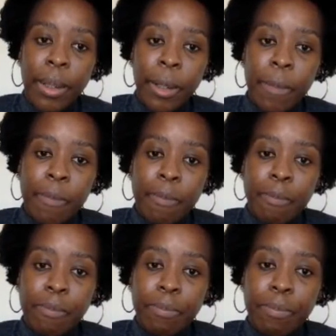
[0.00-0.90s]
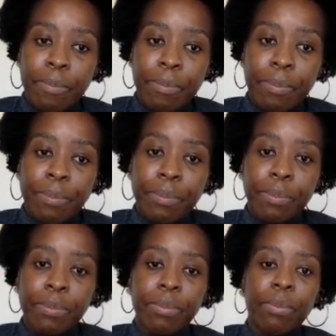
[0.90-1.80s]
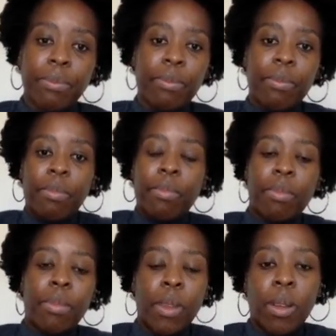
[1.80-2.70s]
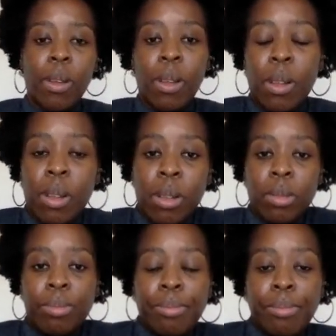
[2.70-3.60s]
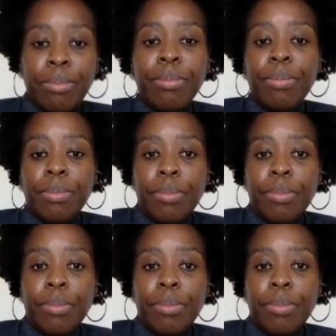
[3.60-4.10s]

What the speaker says: (not speaking)